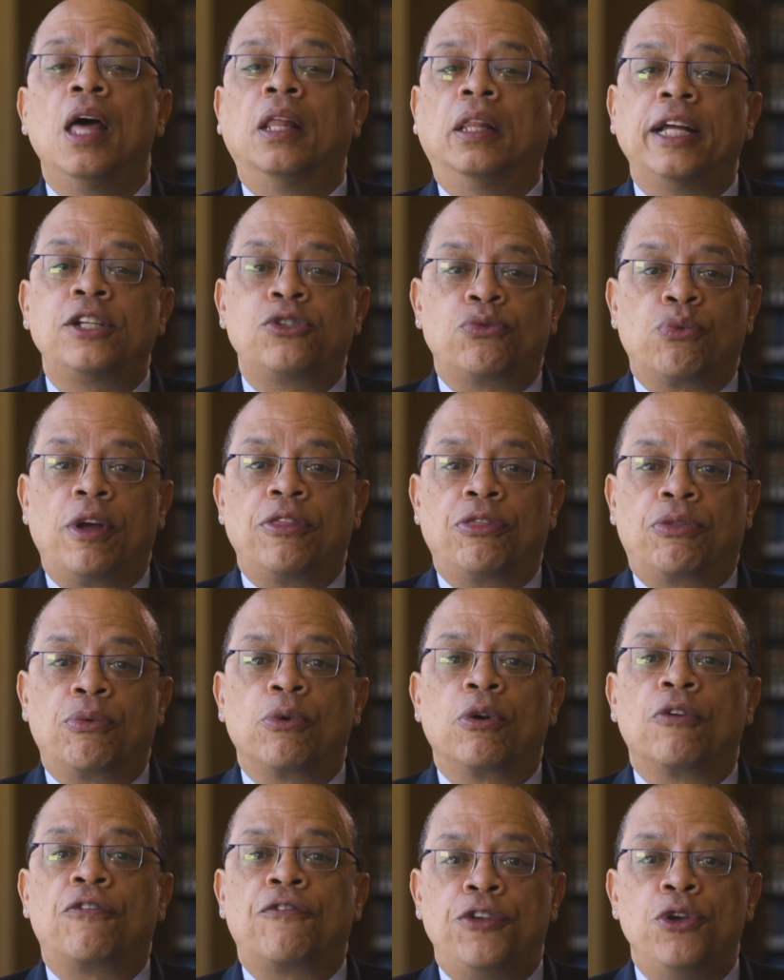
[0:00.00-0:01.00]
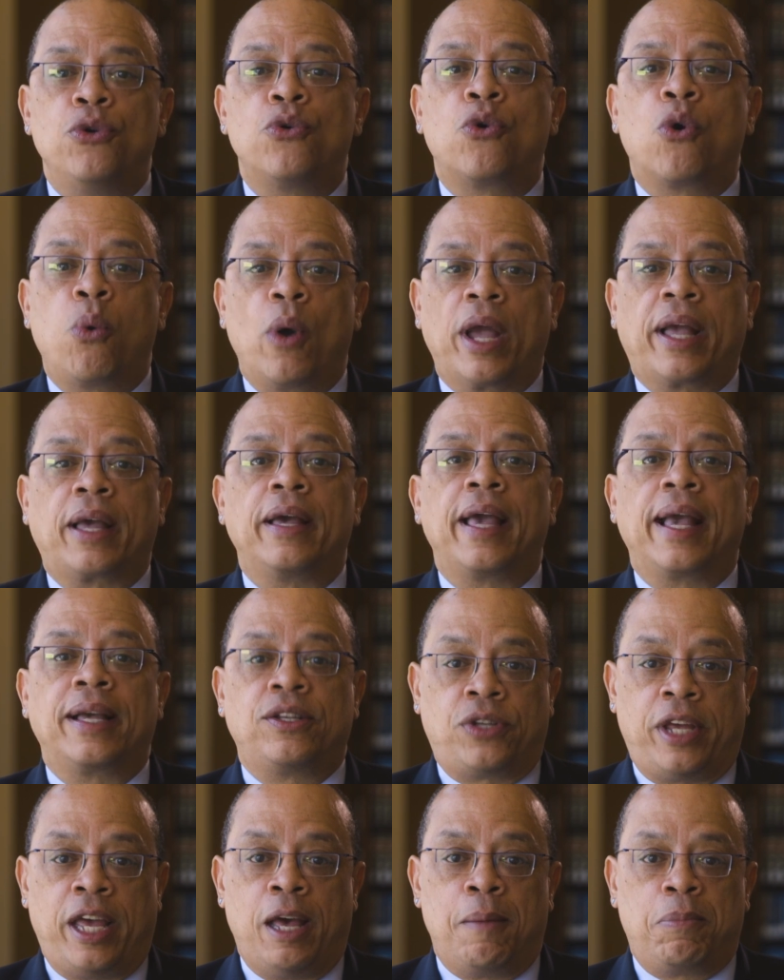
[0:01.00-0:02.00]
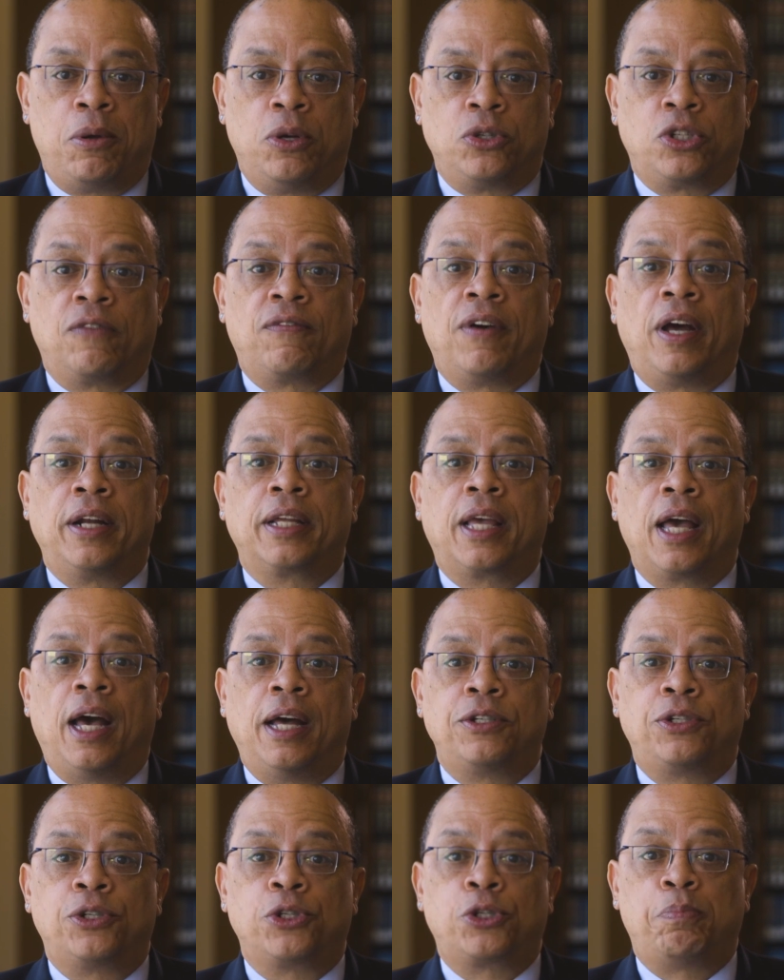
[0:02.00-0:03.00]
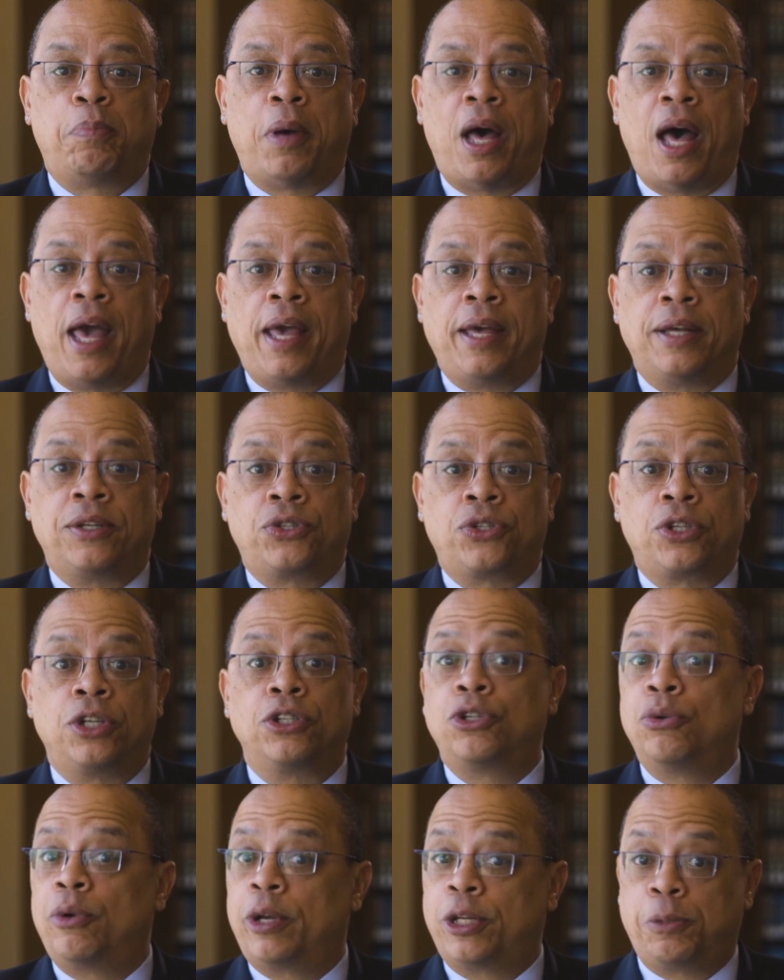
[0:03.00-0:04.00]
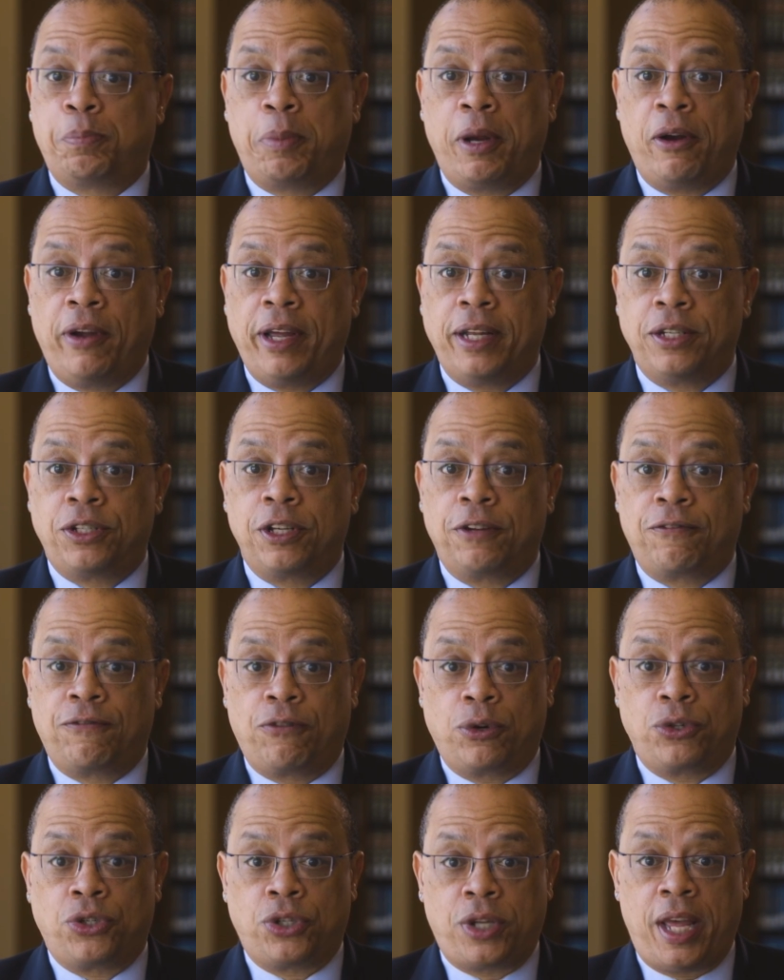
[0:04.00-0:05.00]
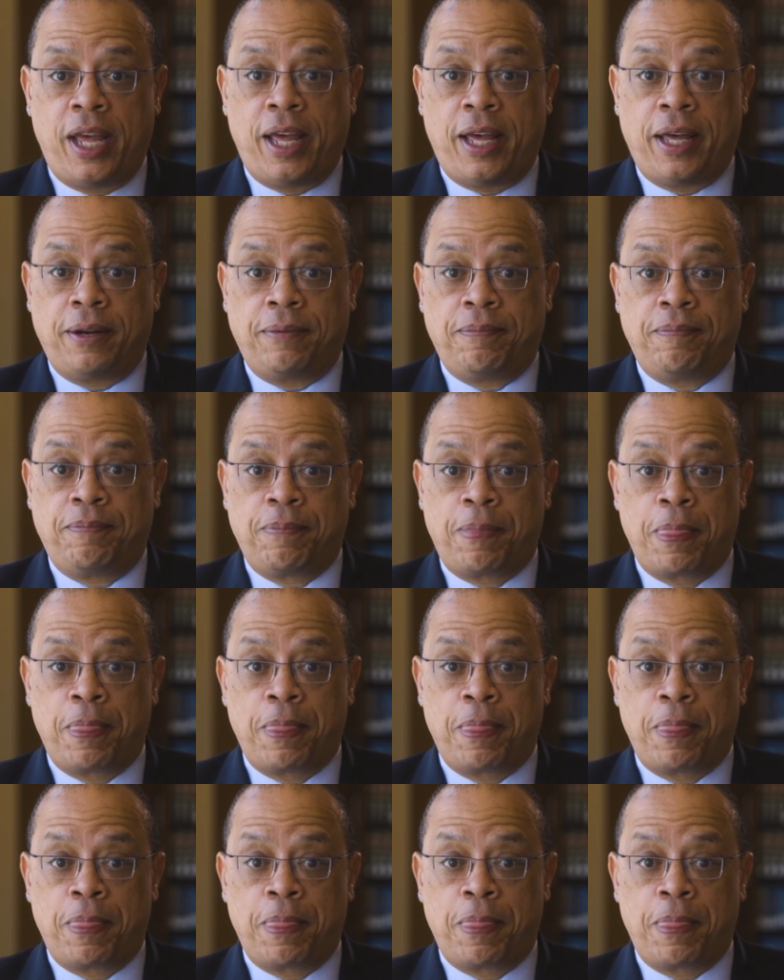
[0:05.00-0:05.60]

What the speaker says: Let's run through a few quick examples of unconscious bias to experience it firsthand.